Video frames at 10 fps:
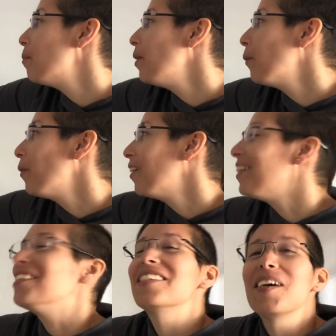be the
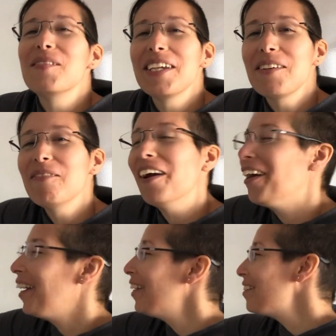within subject
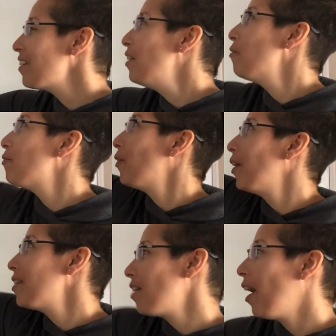variance
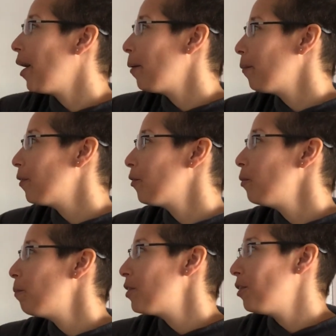for time
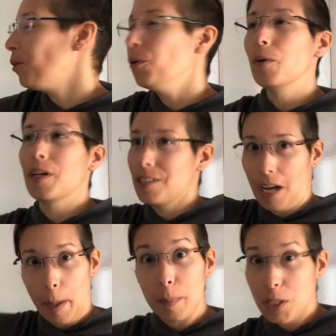group 2 or
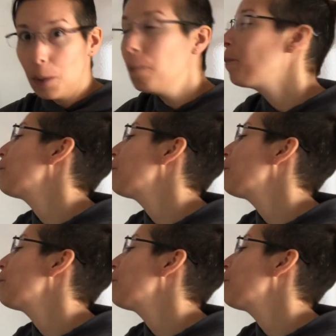time 2.